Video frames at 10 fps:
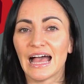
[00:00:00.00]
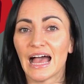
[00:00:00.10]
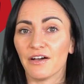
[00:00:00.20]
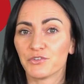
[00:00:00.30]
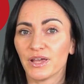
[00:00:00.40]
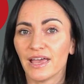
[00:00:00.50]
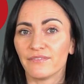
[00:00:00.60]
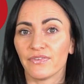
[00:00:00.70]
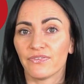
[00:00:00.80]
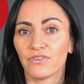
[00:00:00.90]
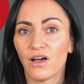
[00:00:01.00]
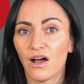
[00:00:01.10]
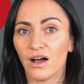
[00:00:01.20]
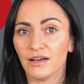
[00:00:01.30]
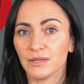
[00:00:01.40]
After having
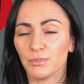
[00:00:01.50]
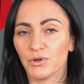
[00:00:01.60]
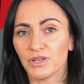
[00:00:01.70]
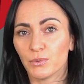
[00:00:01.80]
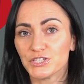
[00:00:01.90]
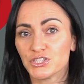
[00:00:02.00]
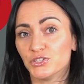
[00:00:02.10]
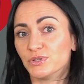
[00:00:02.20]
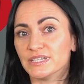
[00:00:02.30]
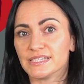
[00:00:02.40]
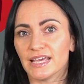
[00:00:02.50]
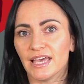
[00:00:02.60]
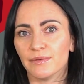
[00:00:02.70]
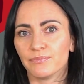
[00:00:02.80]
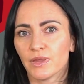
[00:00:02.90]
thought about the question, you can
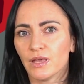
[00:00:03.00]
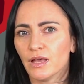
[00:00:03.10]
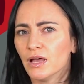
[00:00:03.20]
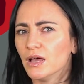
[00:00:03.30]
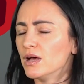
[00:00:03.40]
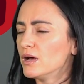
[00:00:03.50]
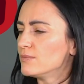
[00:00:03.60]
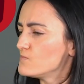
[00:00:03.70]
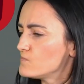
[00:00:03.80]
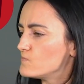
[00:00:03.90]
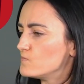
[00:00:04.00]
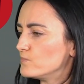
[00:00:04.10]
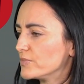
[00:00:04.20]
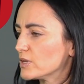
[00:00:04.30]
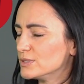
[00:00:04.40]
say,
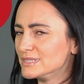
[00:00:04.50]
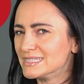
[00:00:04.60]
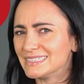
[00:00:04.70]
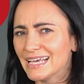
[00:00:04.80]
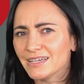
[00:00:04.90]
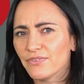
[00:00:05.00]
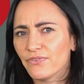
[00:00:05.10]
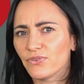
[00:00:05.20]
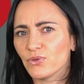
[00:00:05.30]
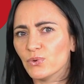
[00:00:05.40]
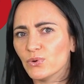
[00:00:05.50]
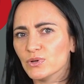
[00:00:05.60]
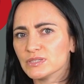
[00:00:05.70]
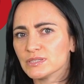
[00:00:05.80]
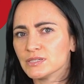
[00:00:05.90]
hmm, on second
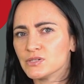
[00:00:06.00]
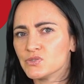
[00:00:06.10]
thought,